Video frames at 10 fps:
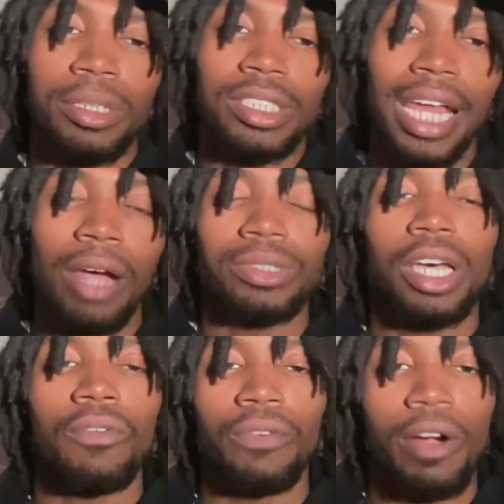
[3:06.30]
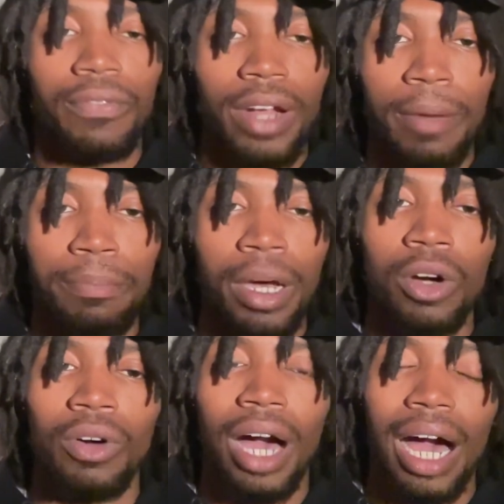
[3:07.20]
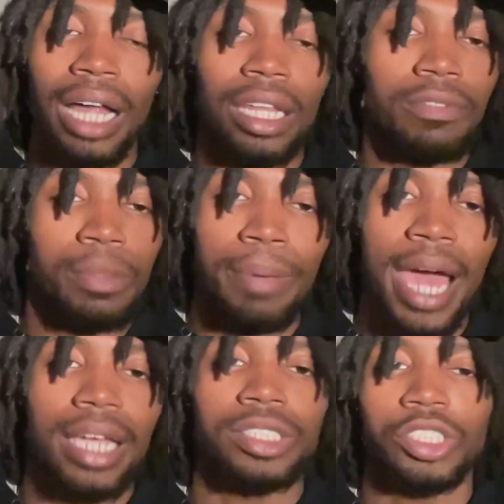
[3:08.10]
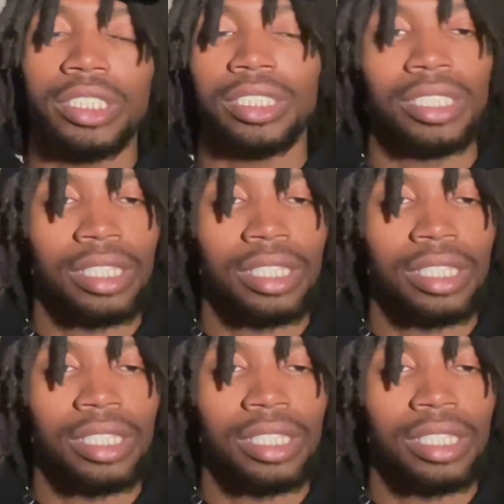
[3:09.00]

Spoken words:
shout out Telfar for that belt. I love the packaging.